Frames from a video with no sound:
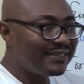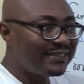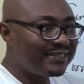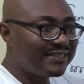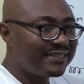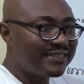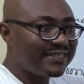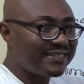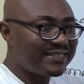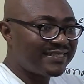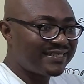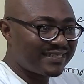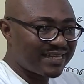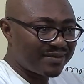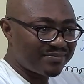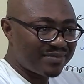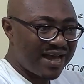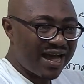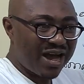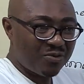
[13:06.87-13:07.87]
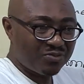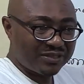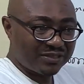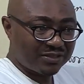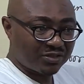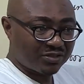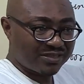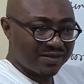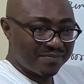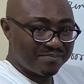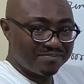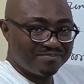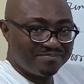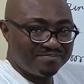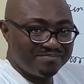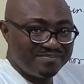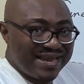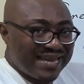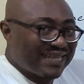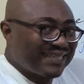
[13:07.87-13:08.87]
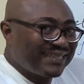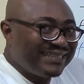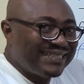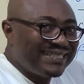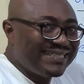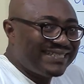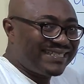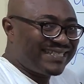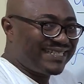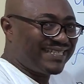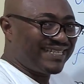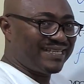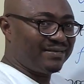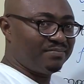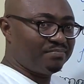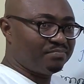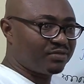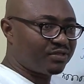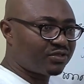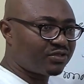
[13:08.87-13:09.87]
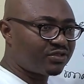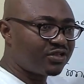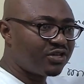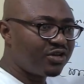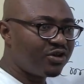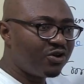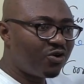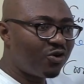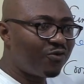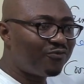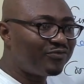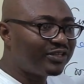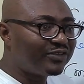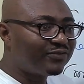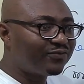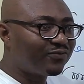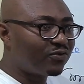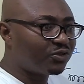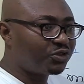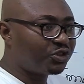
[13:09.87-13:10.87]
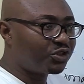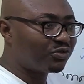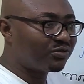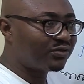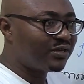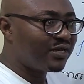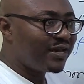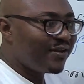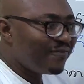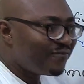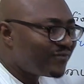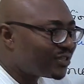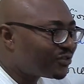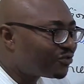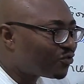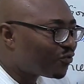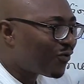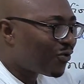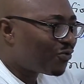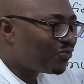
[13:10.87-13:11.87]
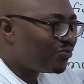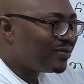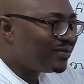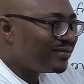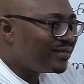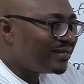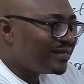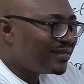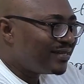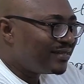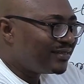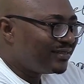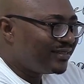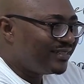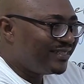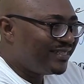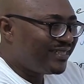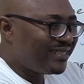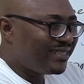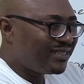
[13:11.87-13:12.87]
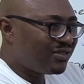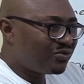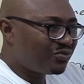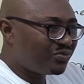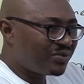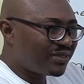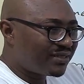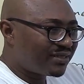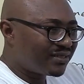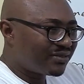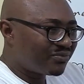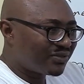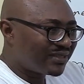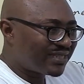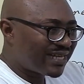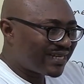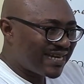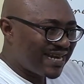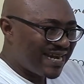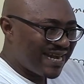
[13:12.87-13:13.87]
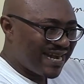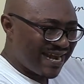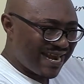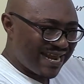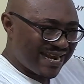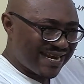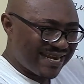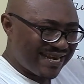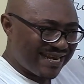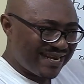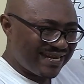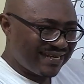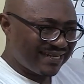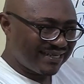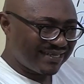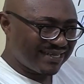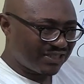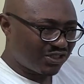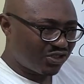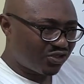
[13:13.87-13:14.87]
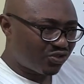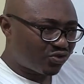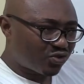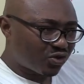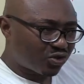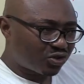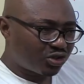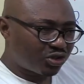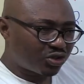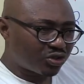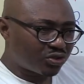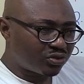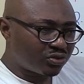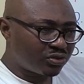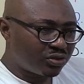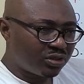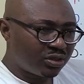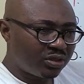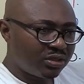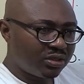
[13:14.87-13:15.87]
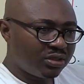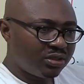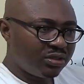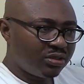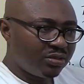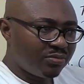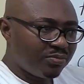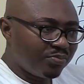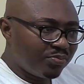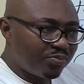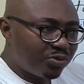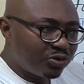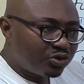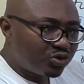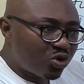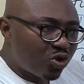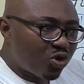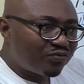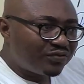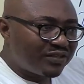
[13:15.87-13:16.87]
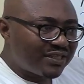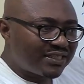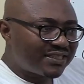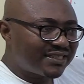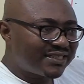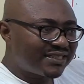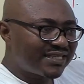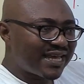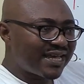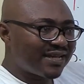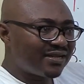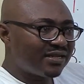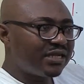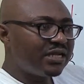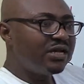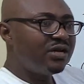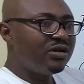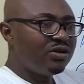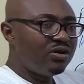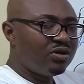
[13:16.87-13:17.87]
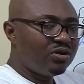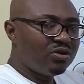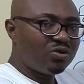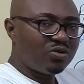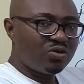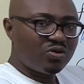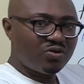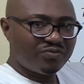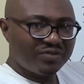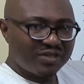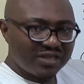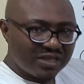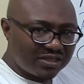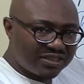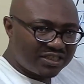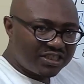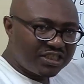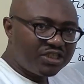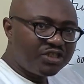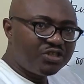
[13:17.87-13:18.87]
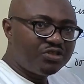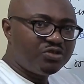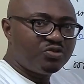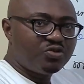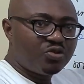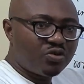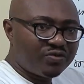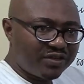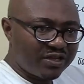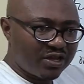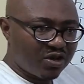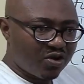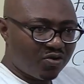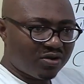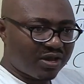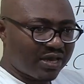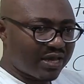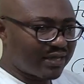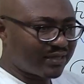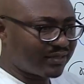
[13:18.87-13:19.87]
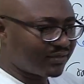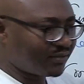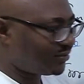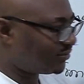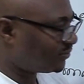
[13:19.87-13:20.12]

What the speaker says: system, the mechanisms of its function, first of all, we start learning the structure, both of the cell, of the tissue, or the organ.